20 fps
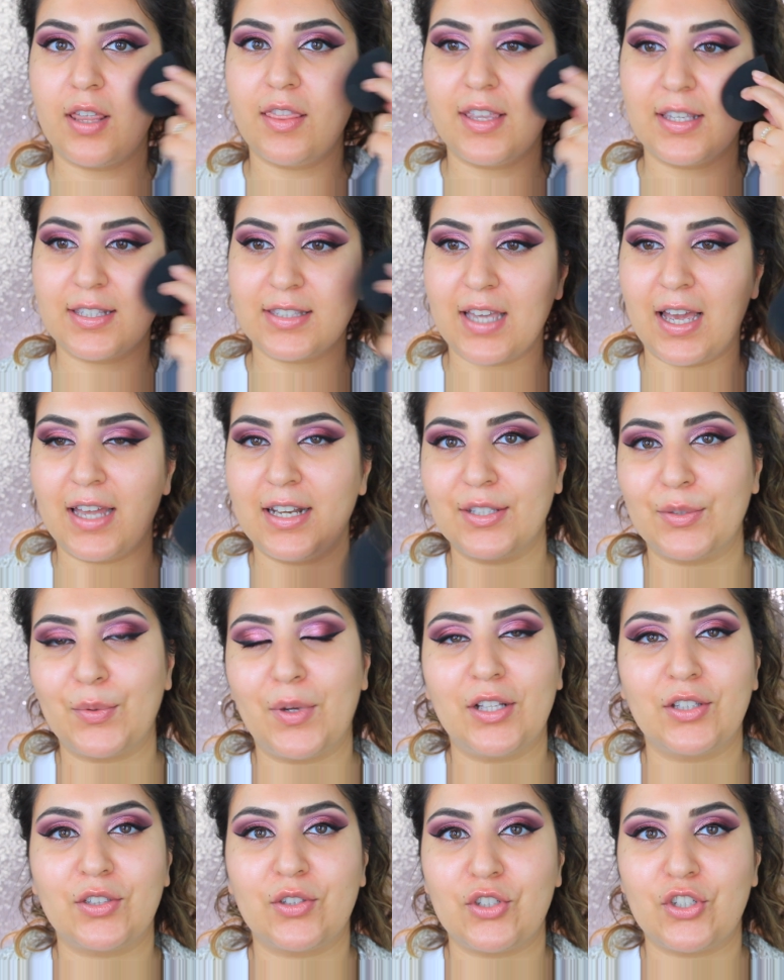this side as
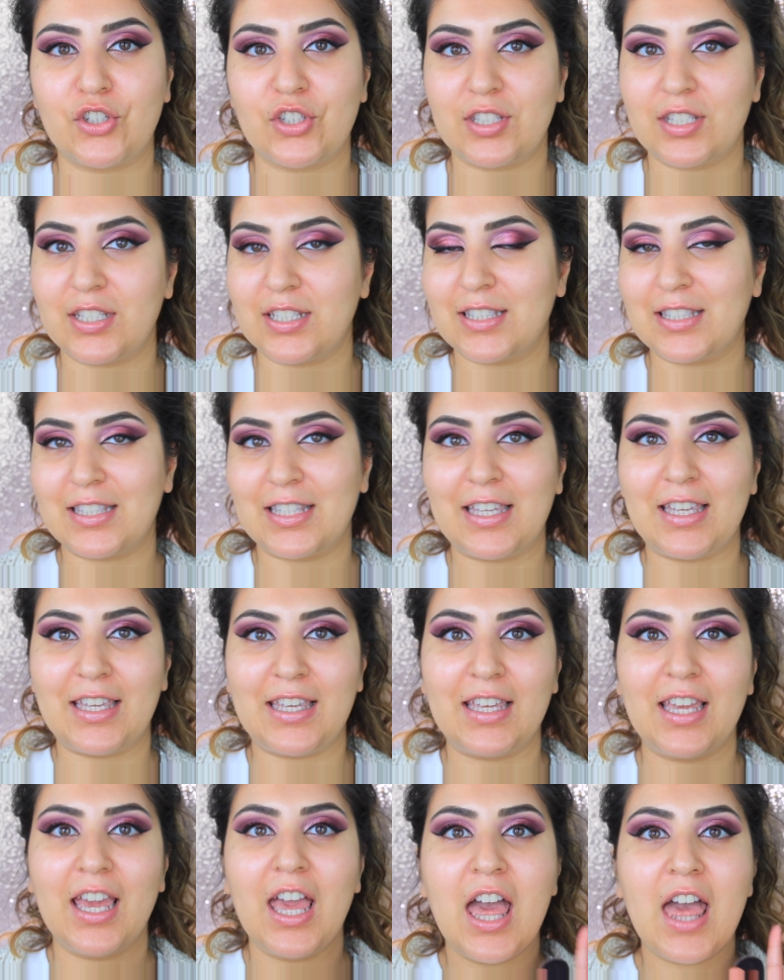well, so just to
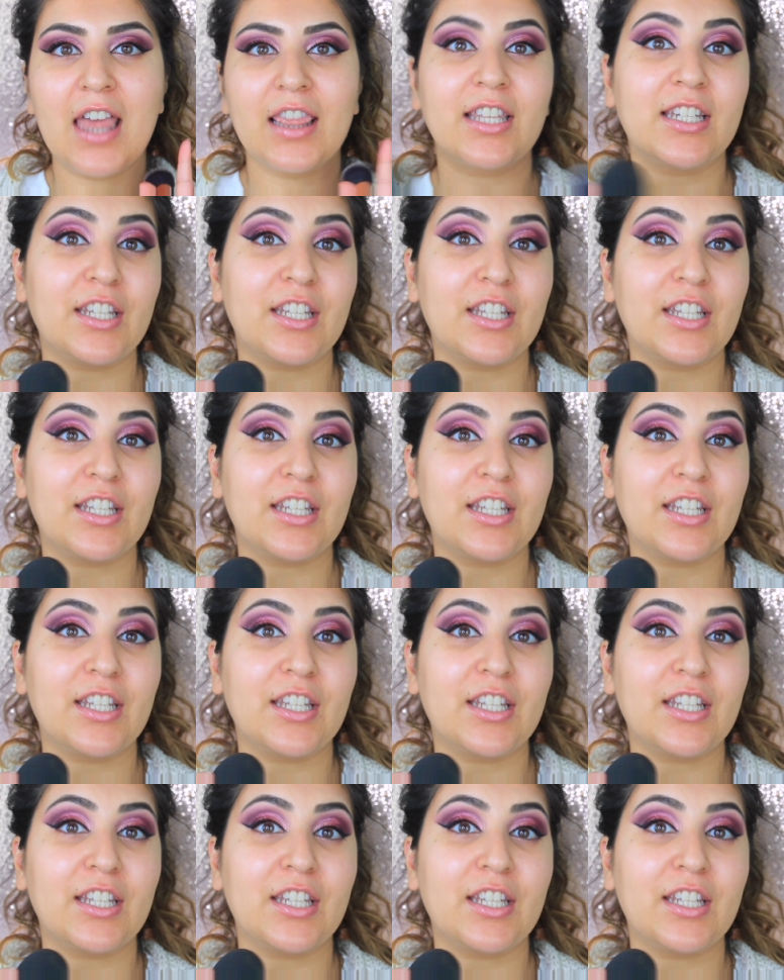see the